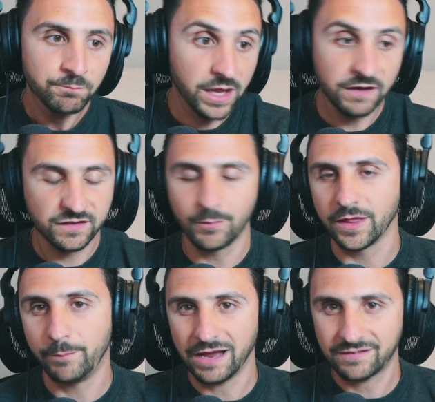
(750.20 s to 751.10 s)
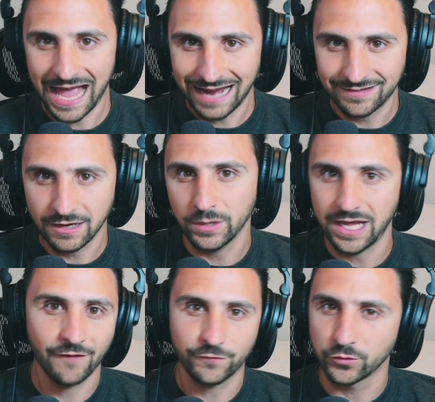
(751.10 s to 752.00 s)
It's some of the best acting we
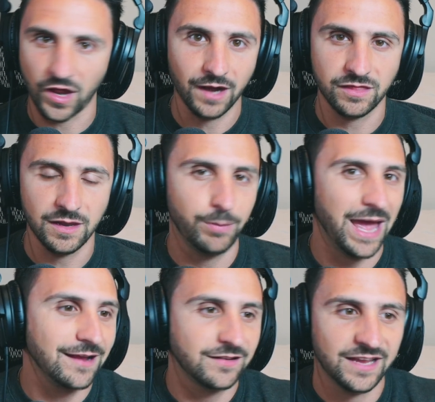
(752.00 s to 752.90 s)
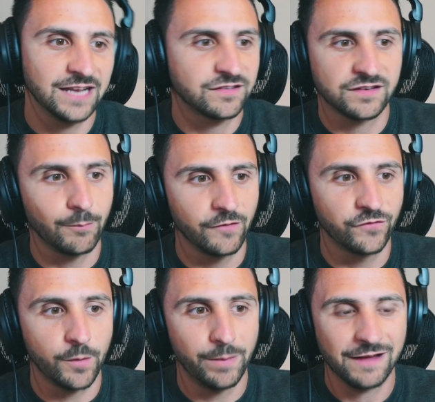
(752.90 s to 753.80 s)
got from Jonathan Banks. It's some
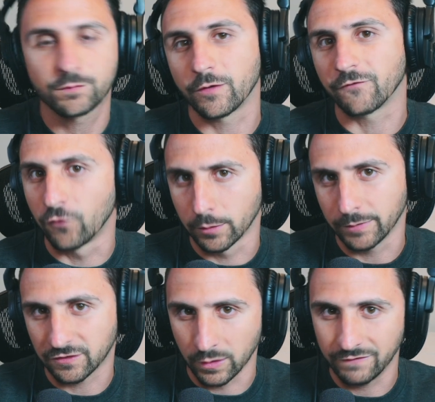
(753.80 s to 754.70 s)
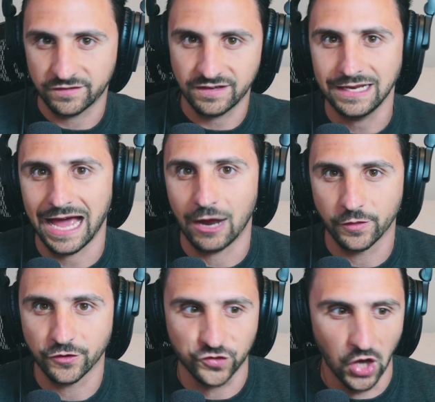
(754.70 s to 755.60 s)
of the best performance we've seen out
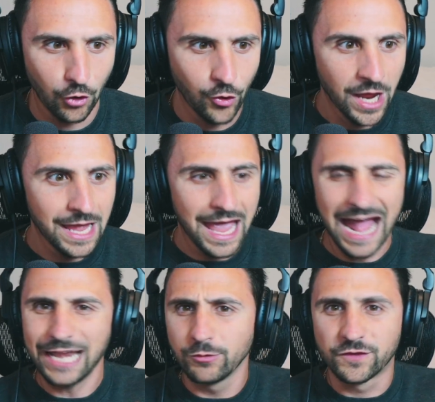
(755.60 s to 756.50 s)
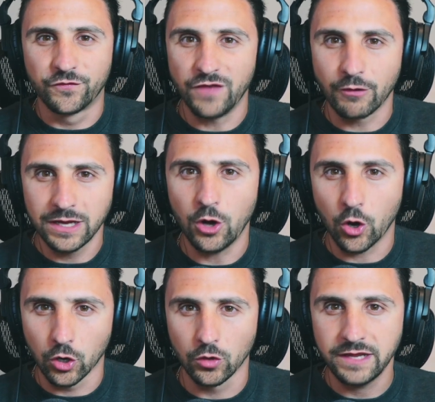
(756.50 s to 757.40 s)
of the show, and it was very
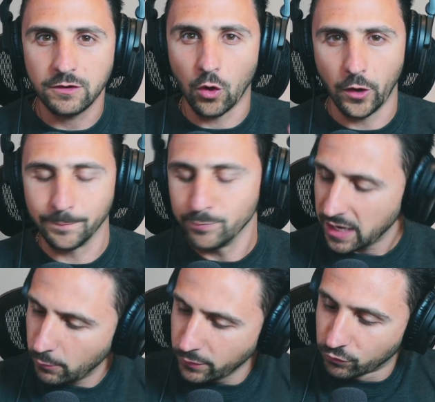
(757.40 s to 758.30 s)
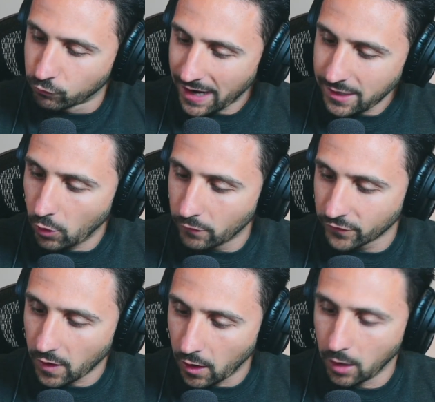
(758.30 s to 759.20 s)
early on. It was right
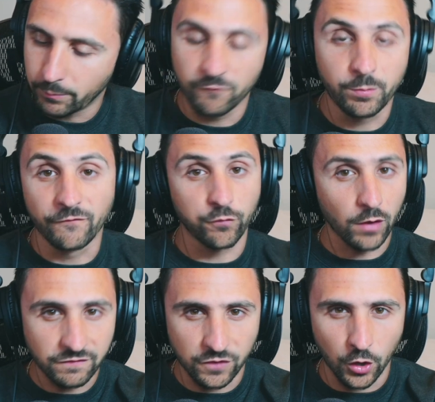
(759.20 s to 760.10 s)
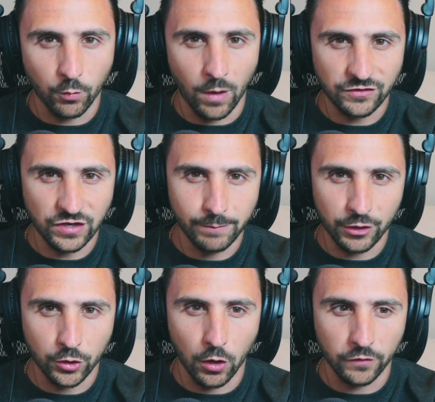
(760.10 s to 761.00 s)
over the hump of, before I started watching
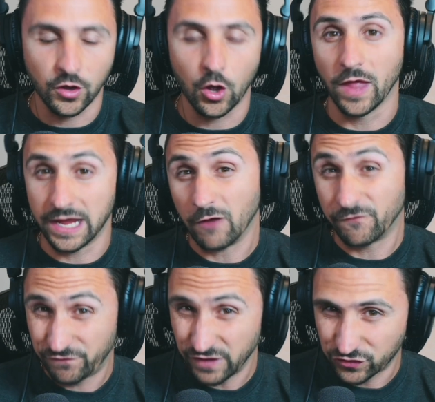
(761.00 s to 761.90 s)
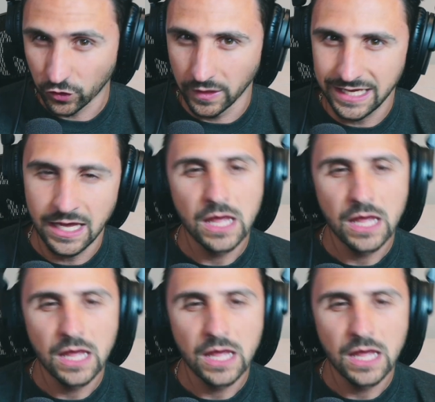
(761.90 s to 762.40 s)
Better Call Saul, like, officially.